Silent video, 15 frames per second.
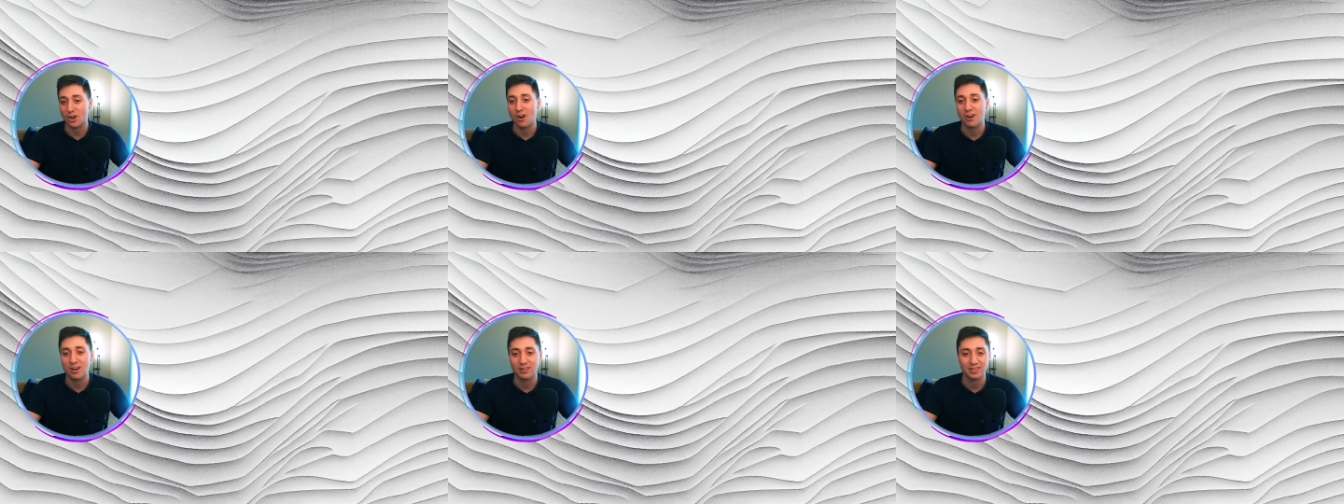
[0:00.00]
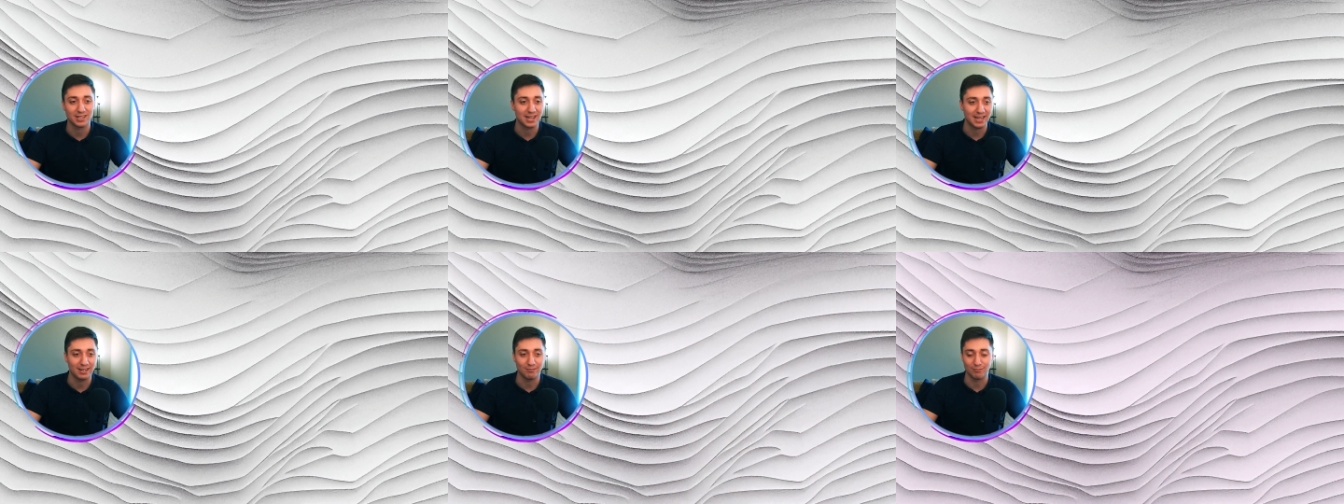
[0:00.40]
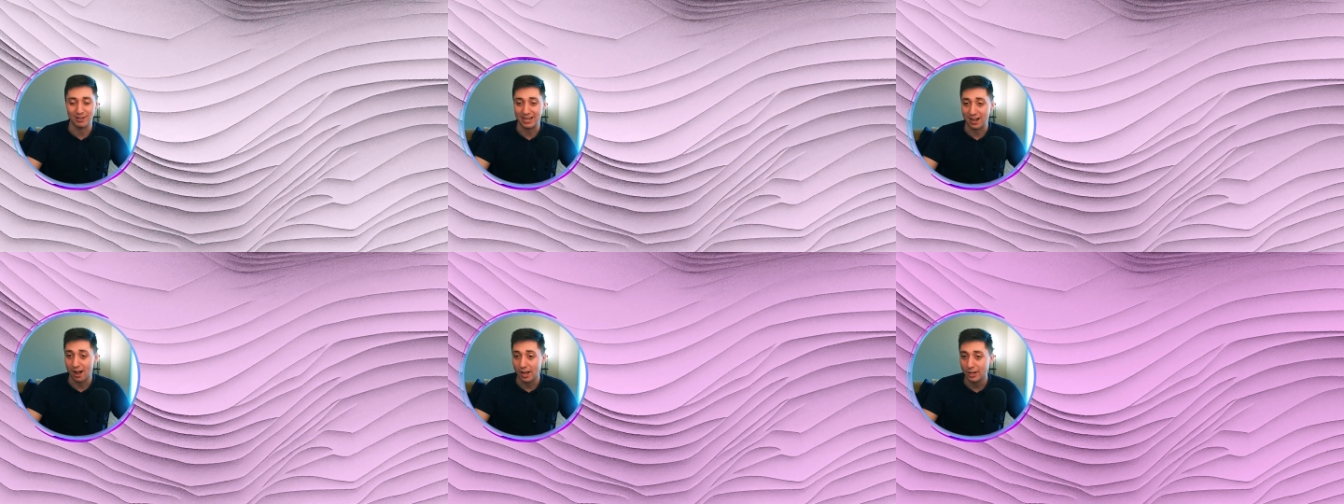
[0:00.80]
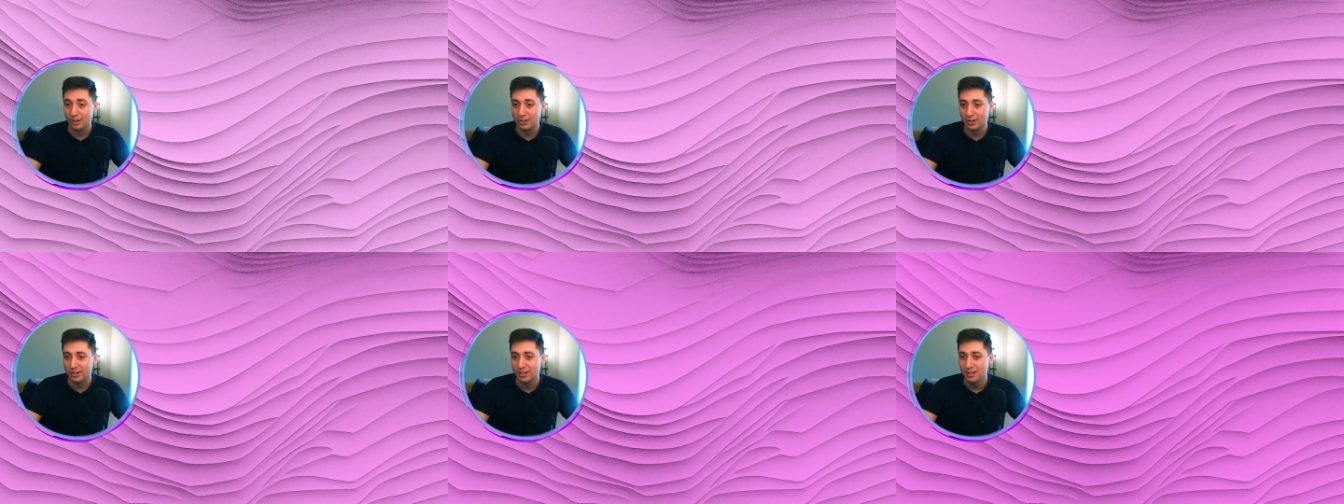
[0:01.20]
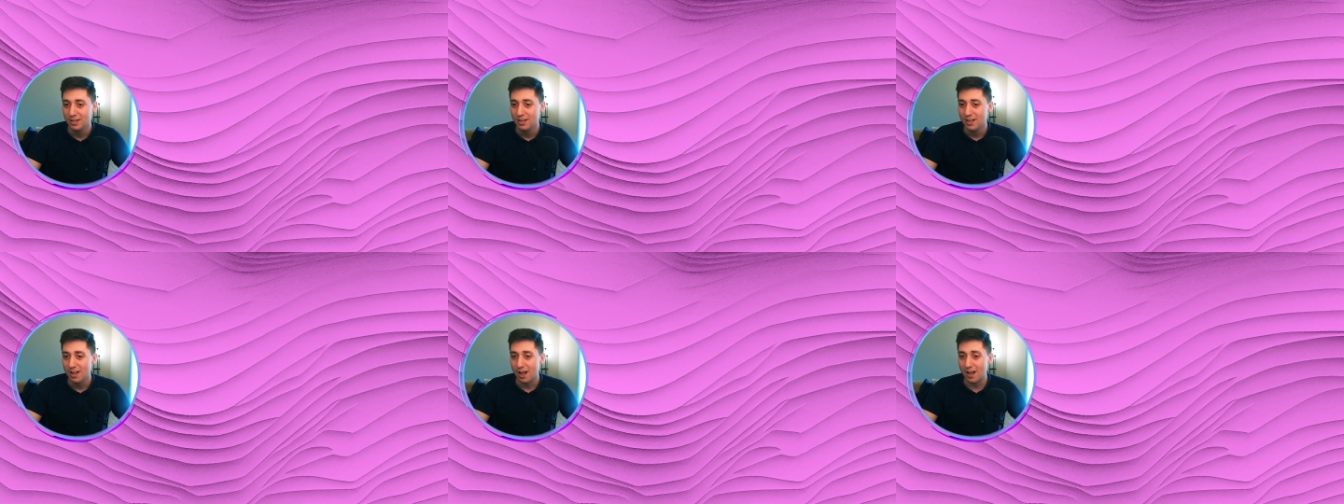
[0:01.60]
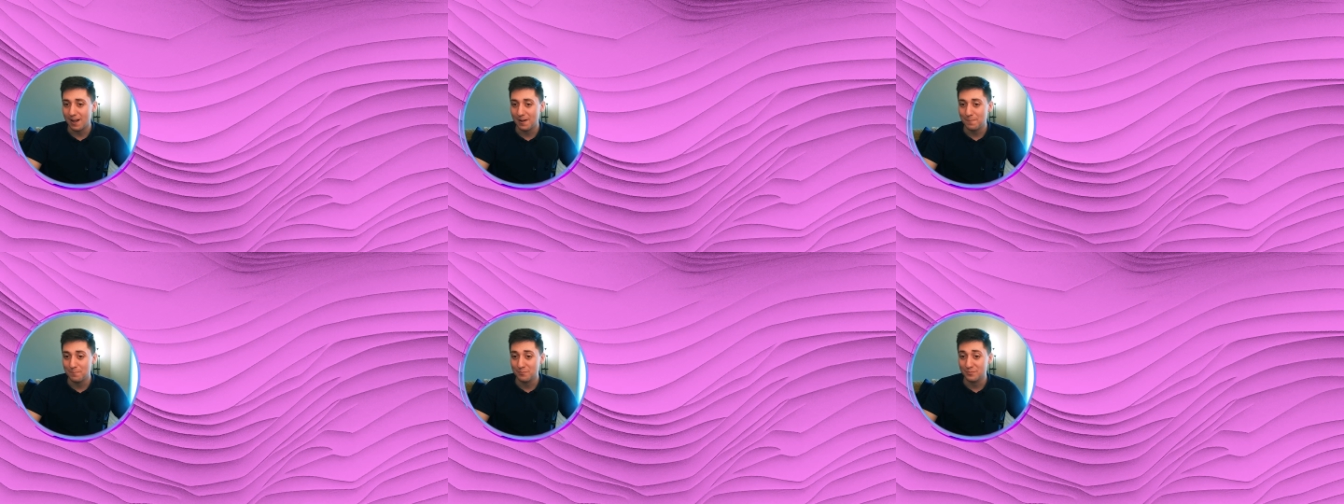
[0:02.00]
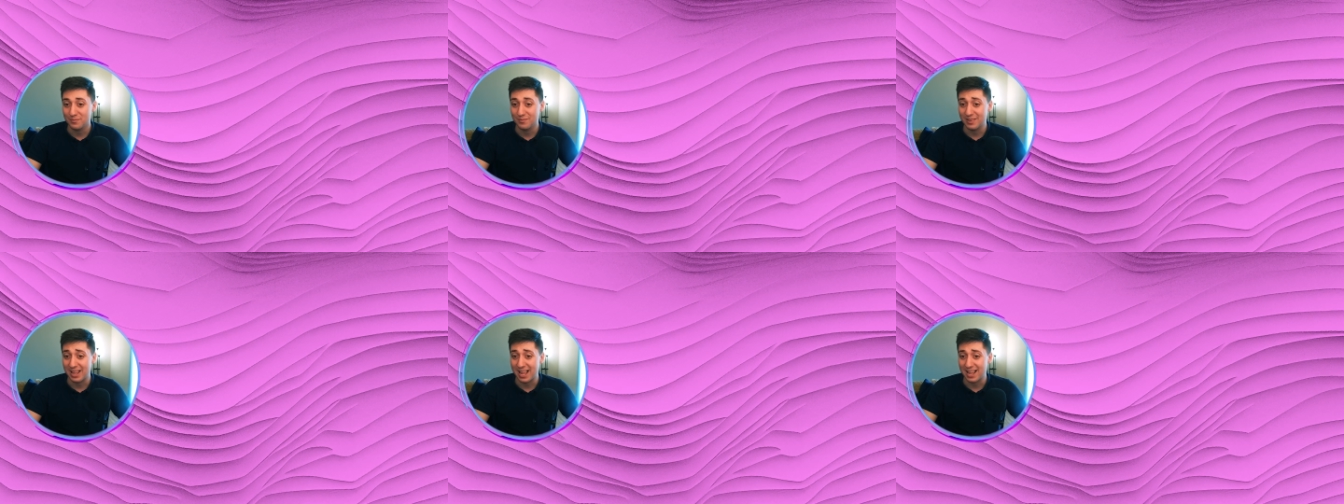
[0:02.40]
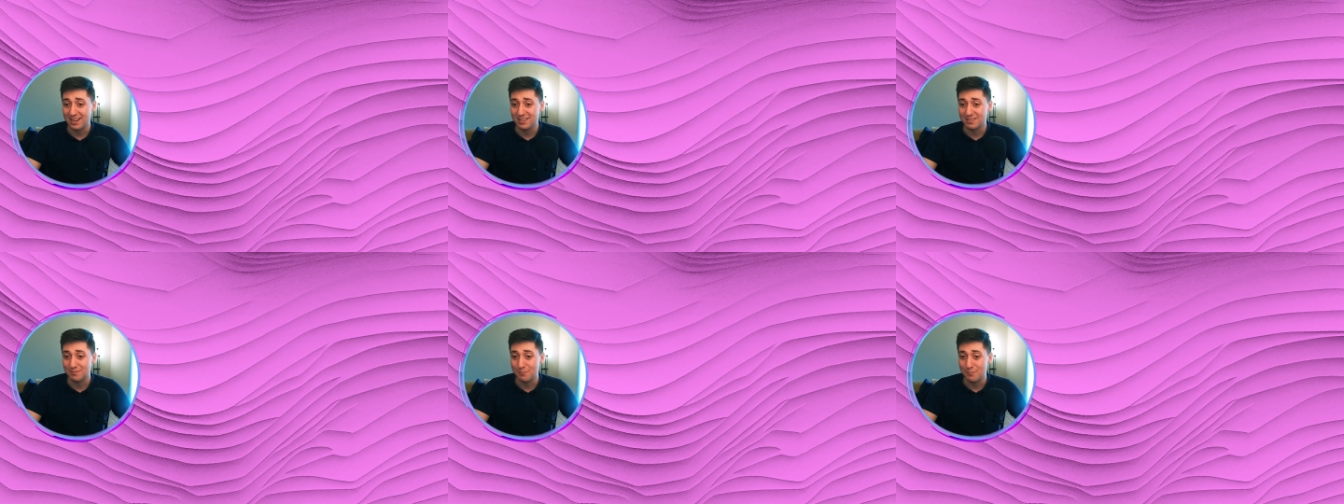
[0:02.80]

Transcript: art that I recolored, um, and